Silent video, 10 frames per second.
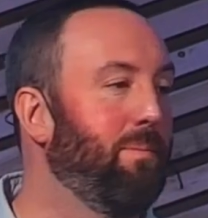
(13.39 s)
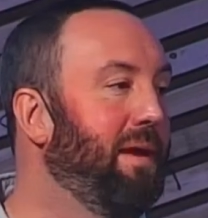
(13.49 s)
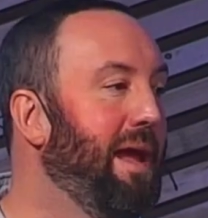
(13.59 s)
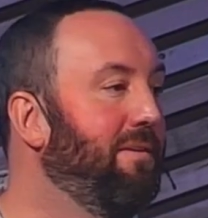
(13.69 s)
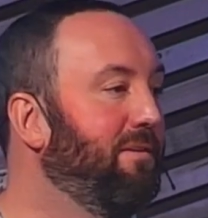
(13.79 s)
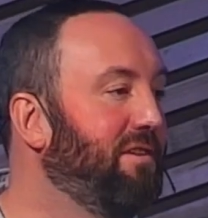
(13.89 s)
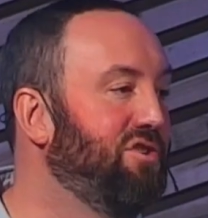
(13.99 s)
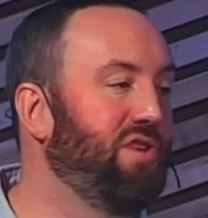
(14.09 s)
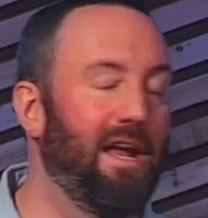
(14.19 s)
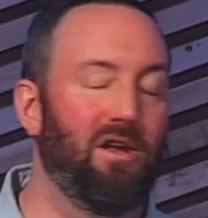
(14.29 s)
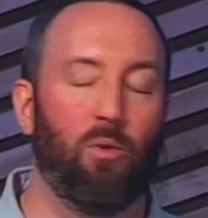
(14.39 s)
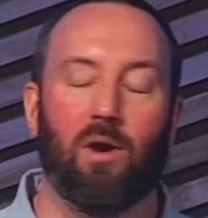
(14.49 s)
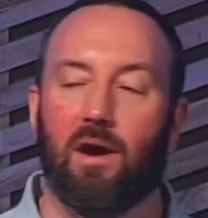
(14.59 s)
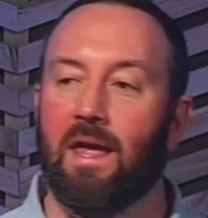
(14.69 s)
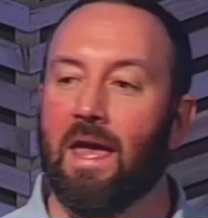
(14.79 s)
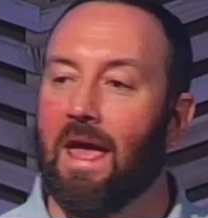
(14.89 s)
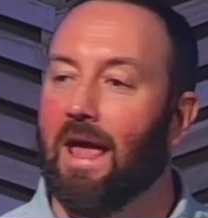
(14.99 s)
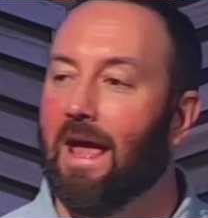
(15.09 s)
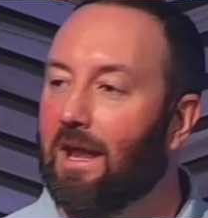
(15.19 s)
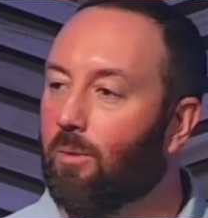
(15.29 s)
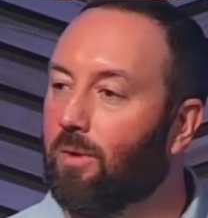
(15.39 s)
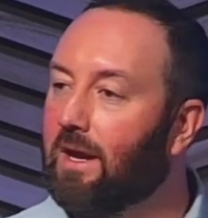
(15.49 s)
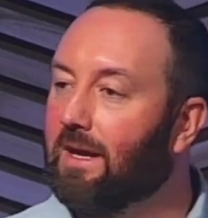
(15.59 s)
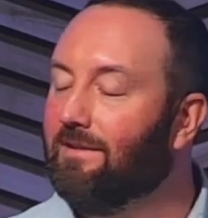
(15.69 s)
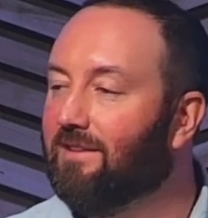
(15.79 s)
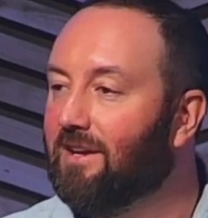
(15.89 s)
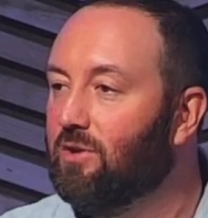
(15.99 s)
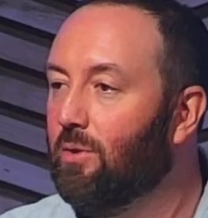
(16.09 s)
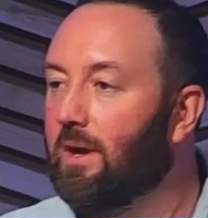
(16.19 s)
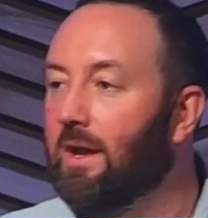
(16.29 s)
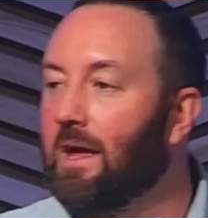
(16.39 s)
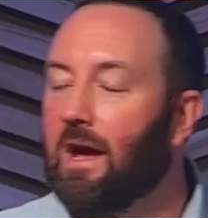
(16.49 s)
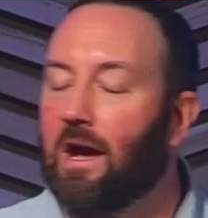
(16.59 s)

We began this in January, and we're going to continue it